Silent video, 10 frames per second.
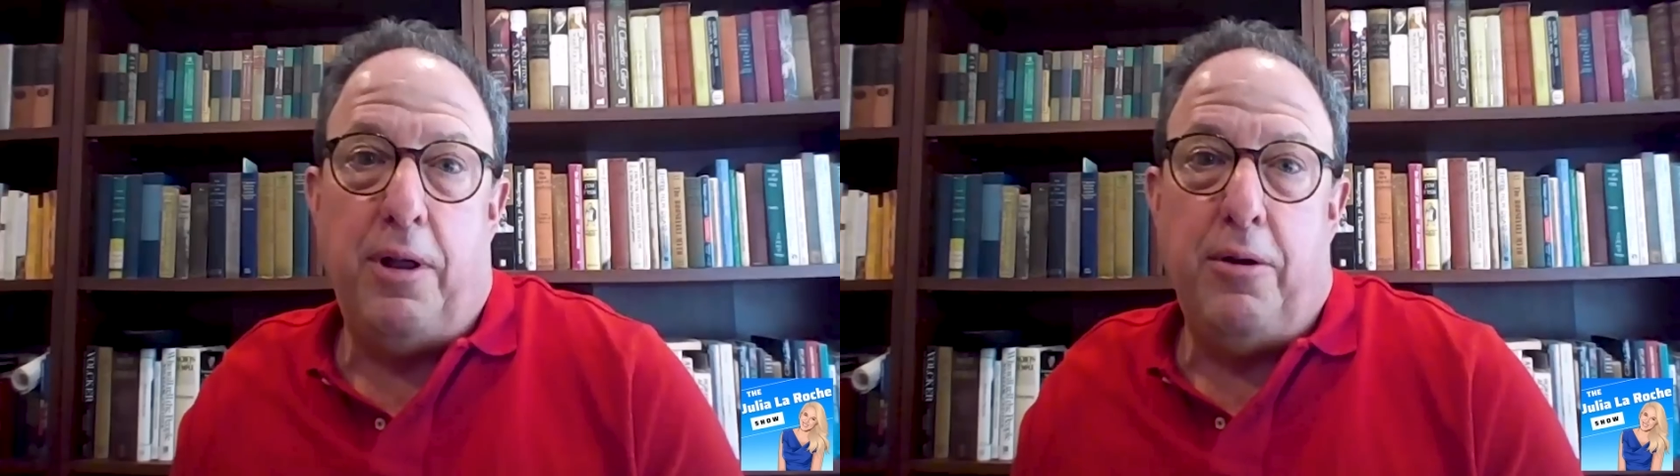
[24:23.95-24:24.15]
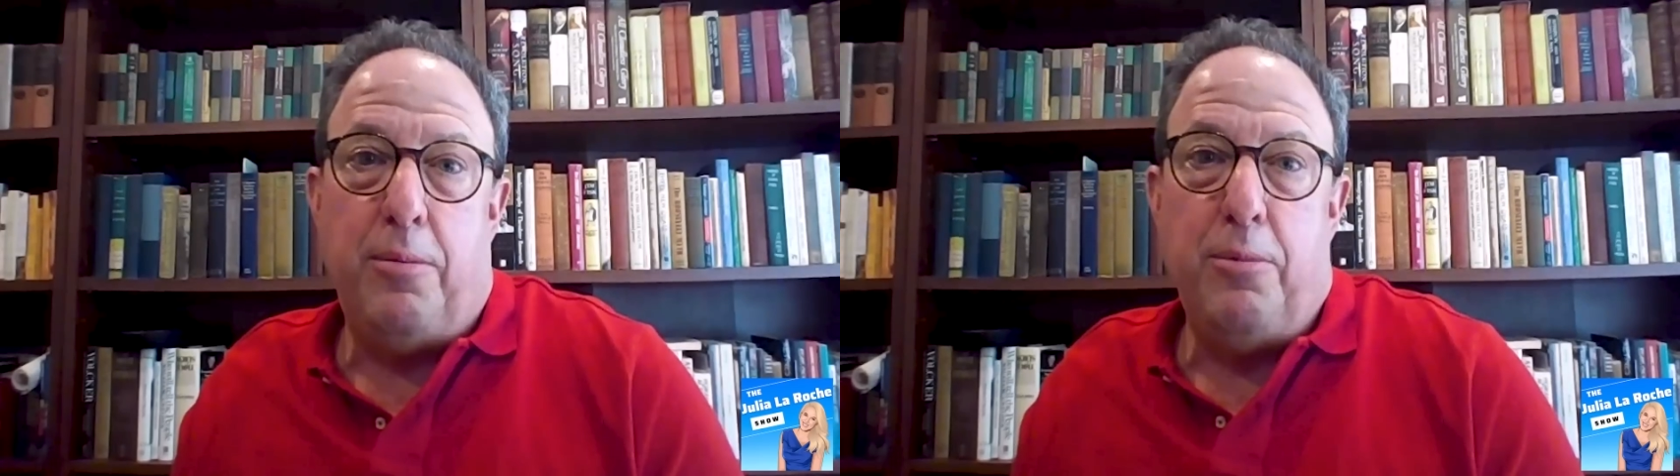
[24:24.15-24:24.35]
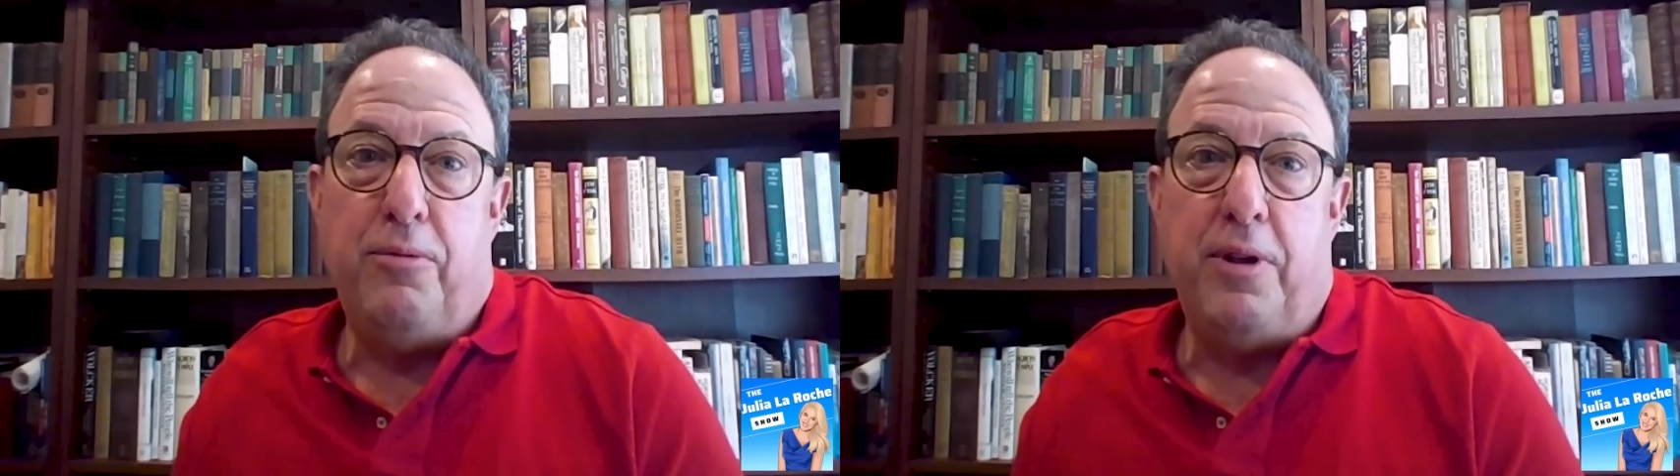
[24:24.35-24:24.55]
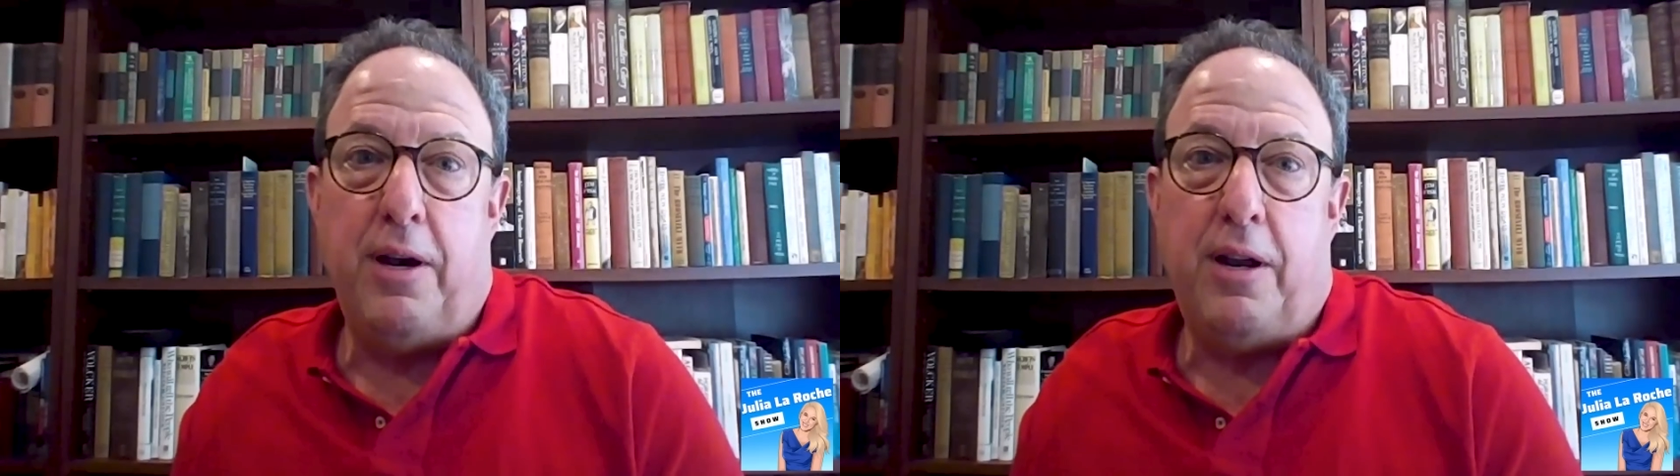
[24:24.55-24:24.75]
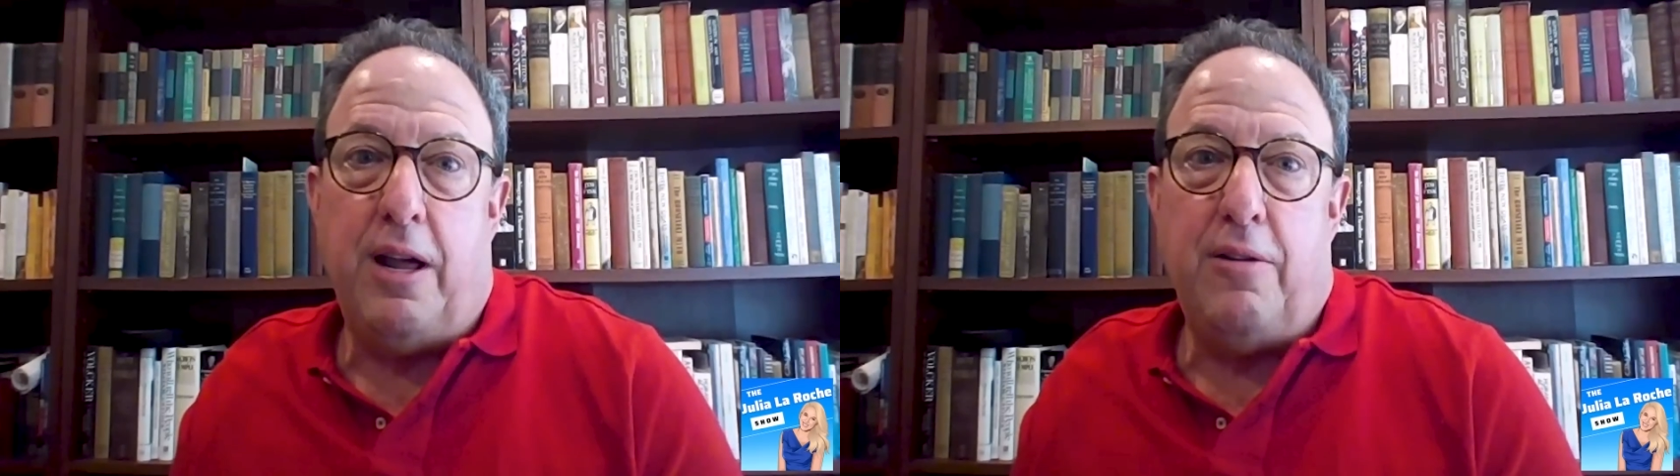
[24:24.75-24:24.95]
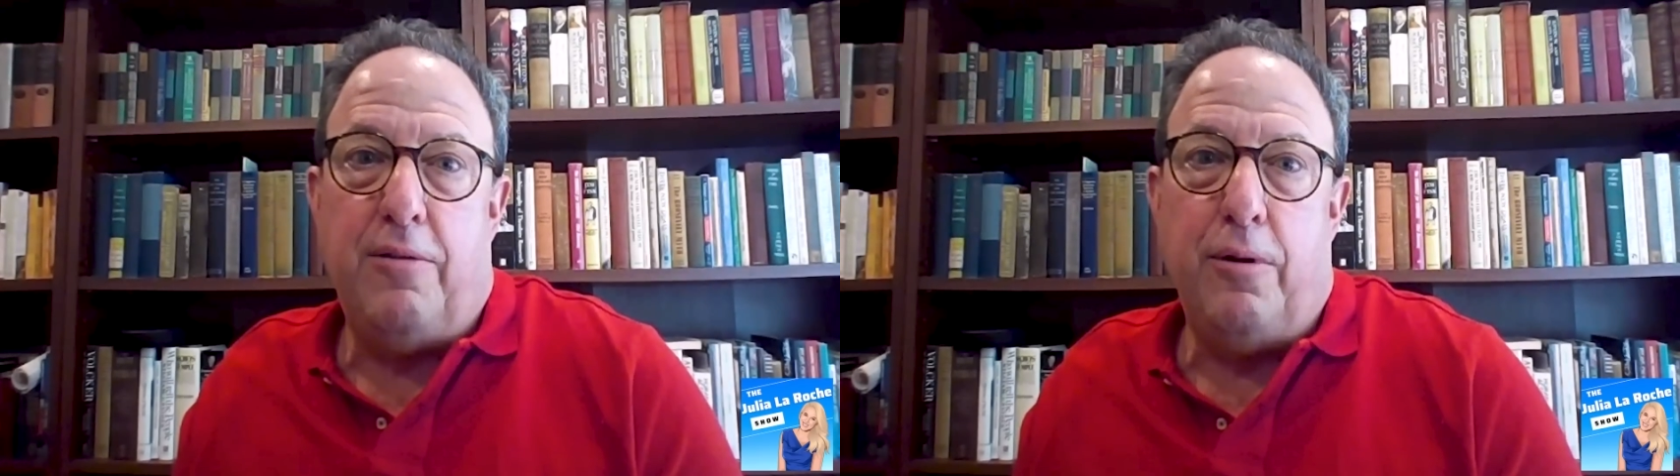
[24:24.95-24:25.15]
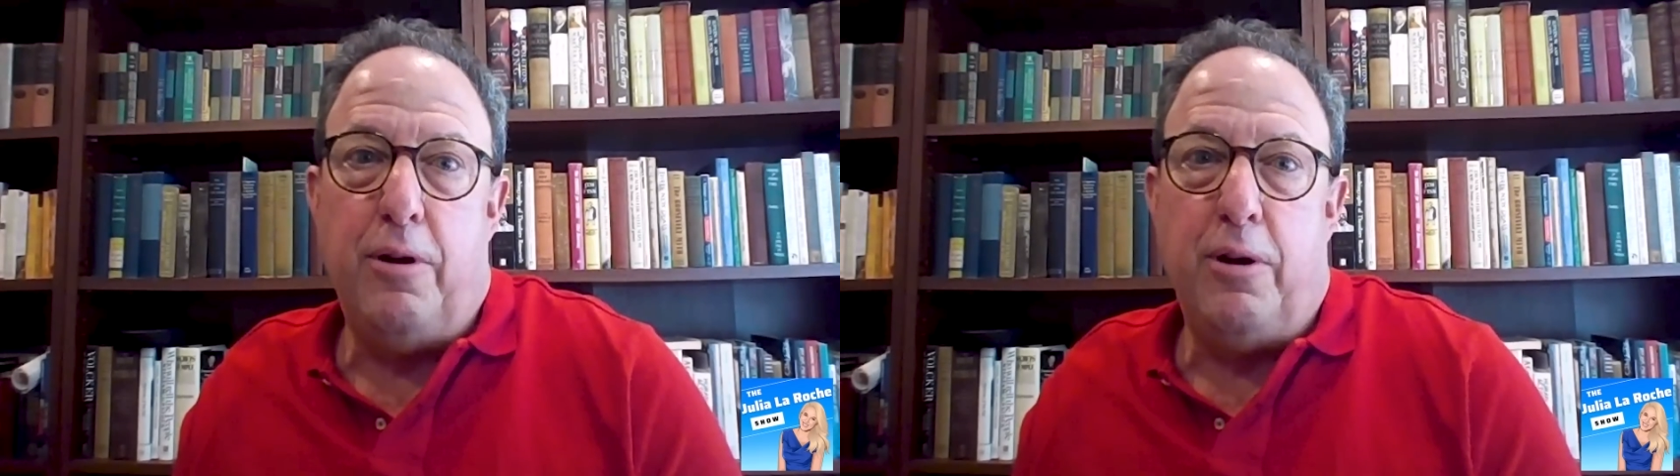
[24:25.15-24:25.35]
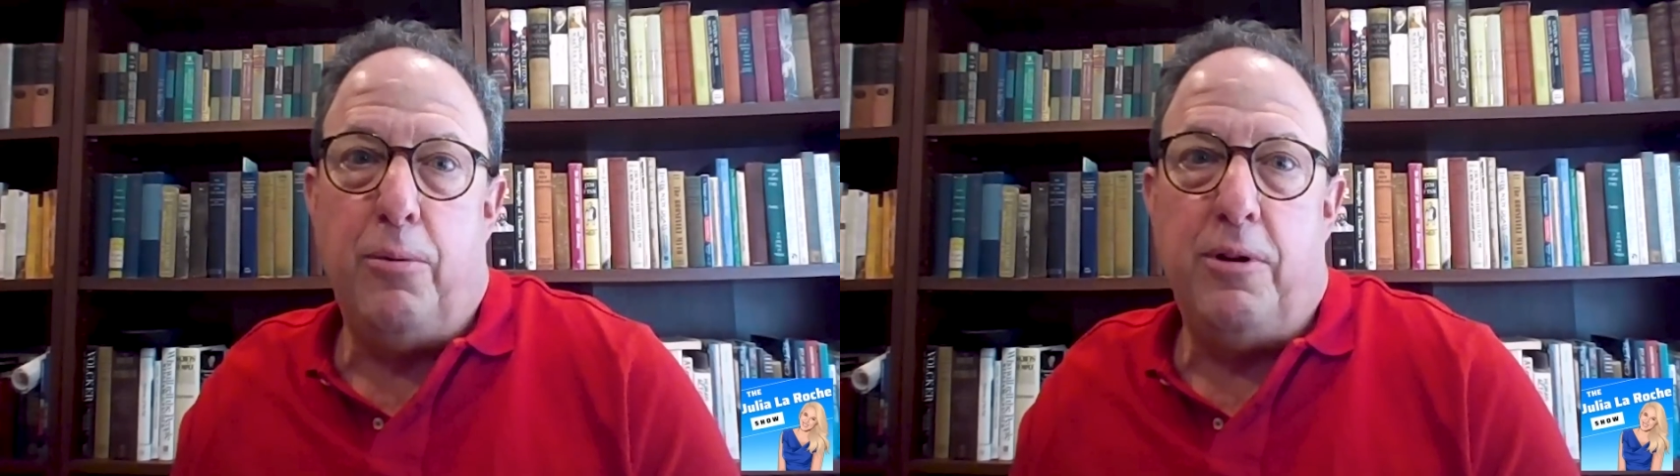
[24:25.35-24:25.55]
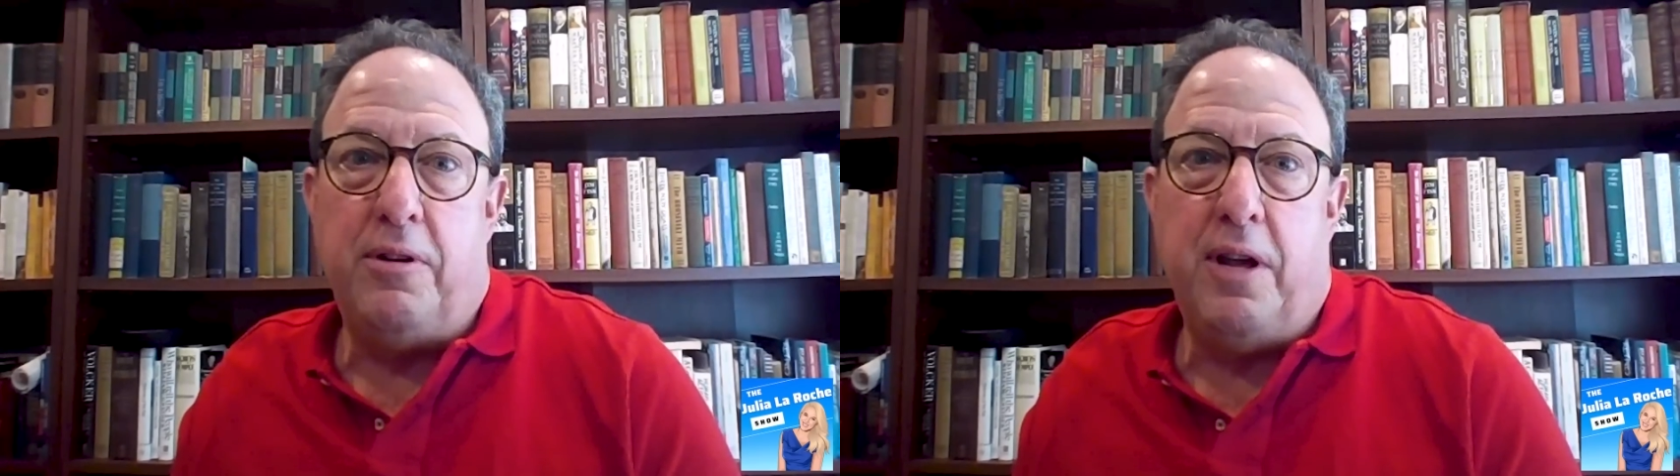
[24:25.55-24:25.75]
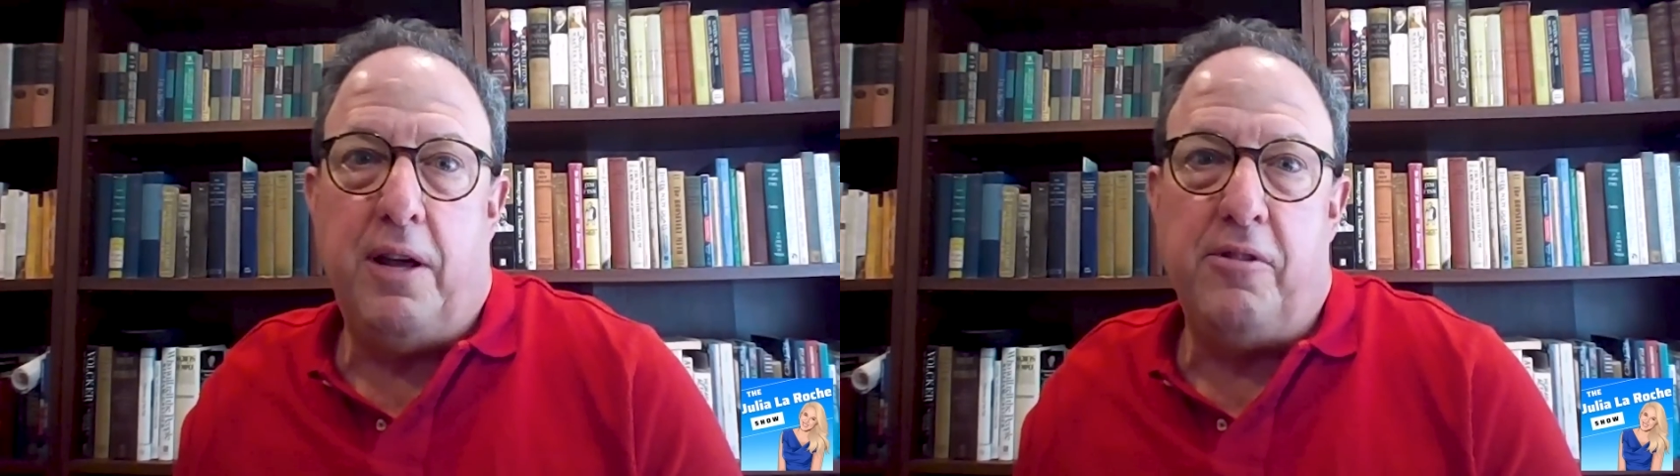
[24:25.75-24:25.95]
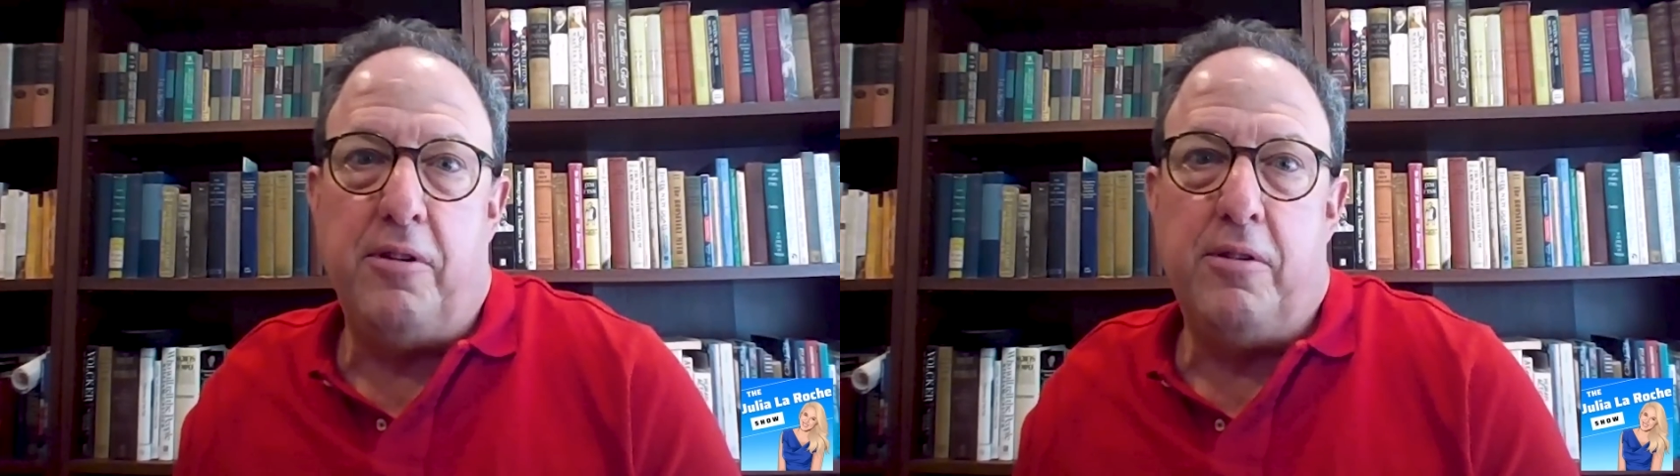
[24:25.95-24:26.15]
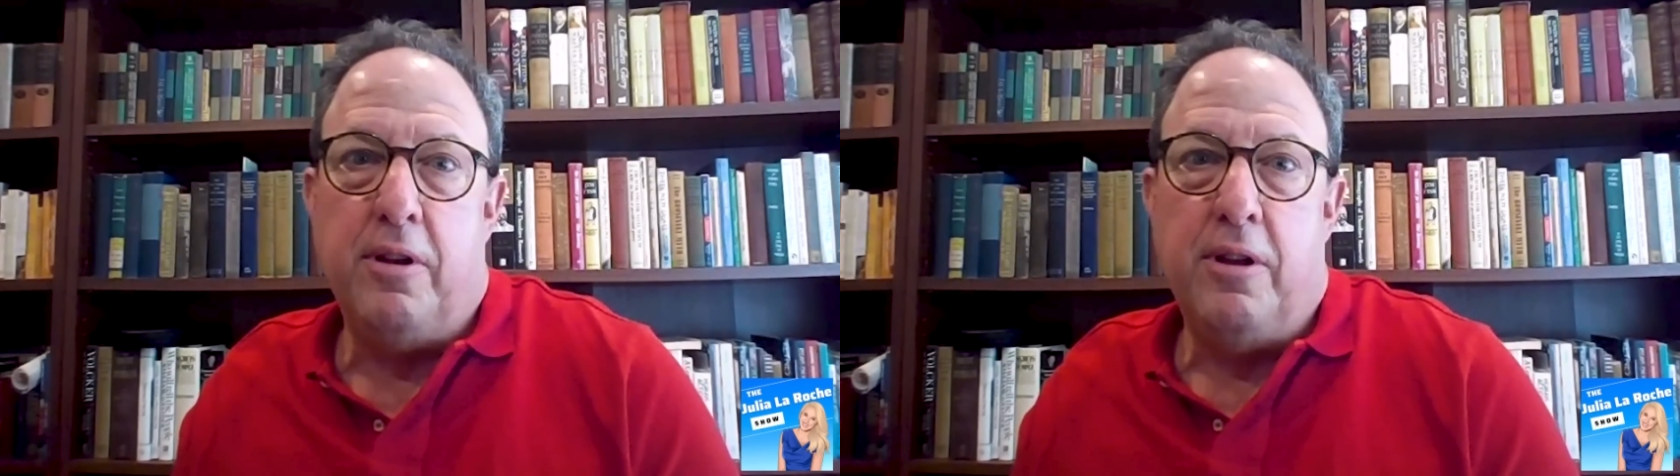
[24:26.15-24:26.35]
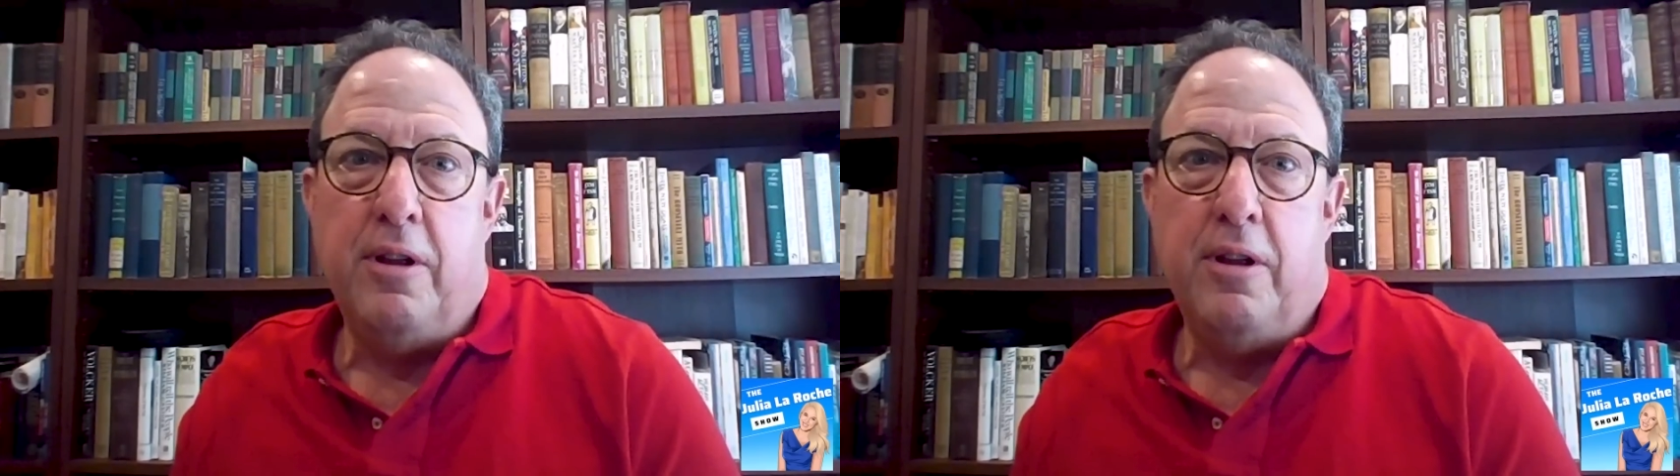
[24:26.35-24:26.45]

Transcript: They all moved out of California and went to Texas